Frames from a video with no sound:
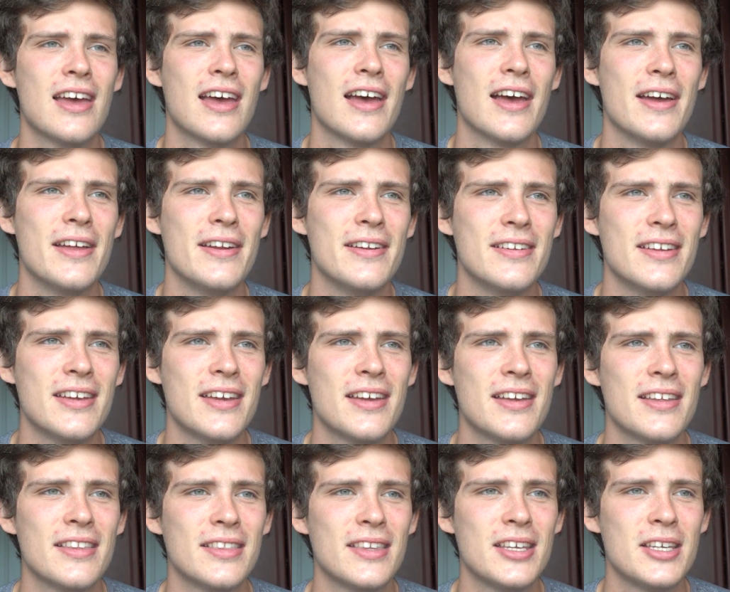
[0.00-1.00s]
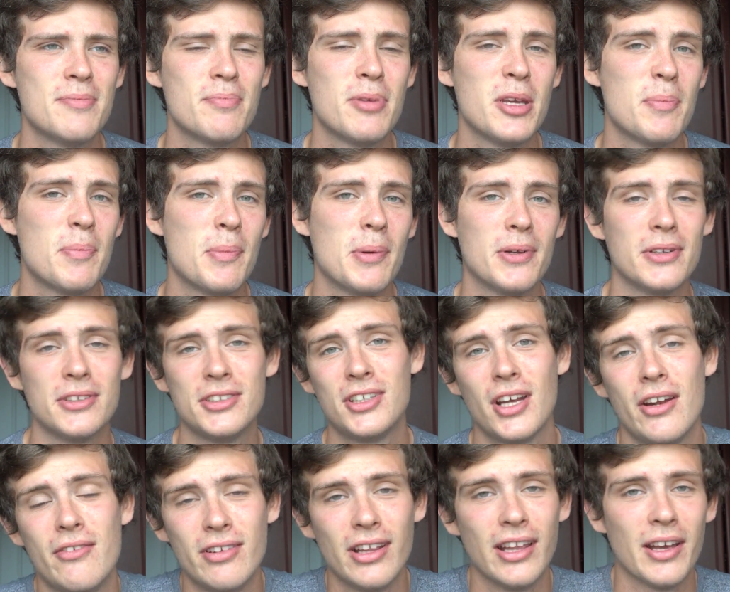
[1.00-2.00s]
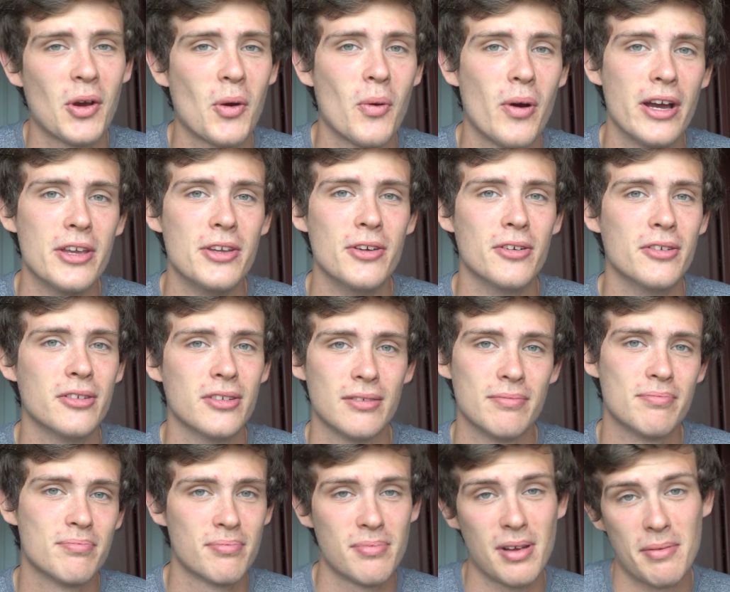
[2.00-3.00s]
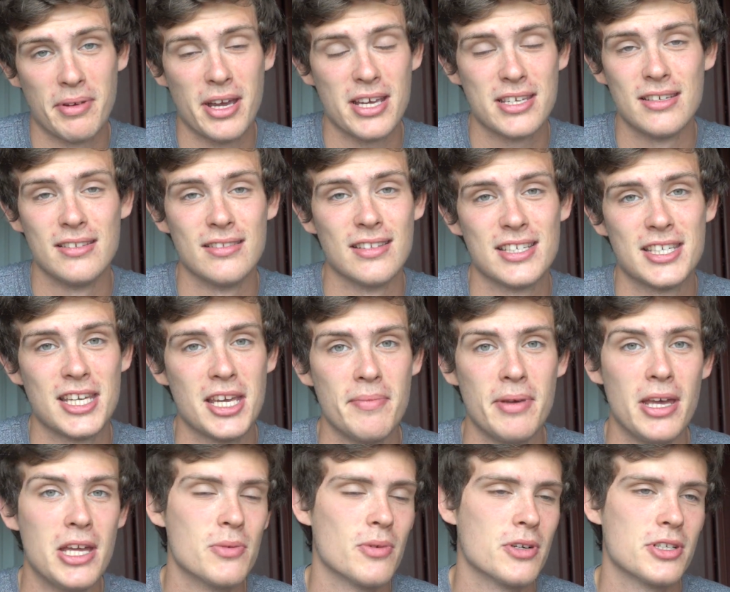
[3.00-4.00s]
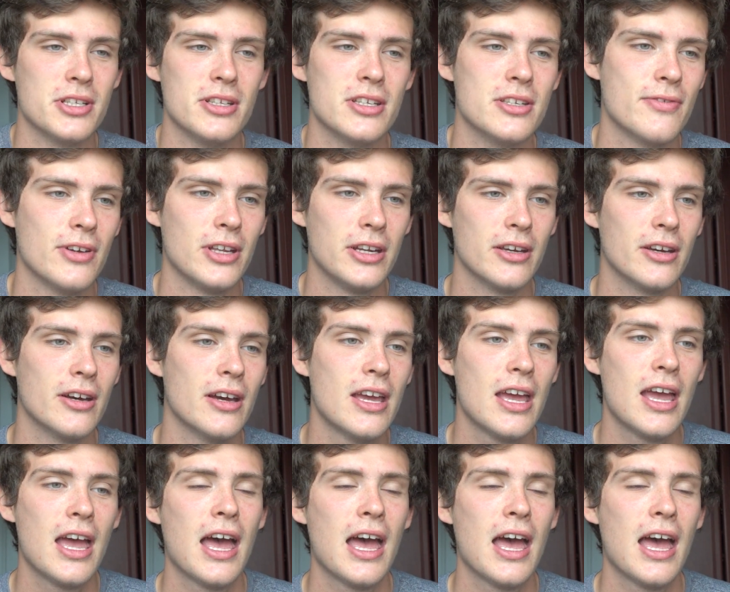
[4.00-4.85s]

And these people generally are quite young. I'm guessing the same age watching this video.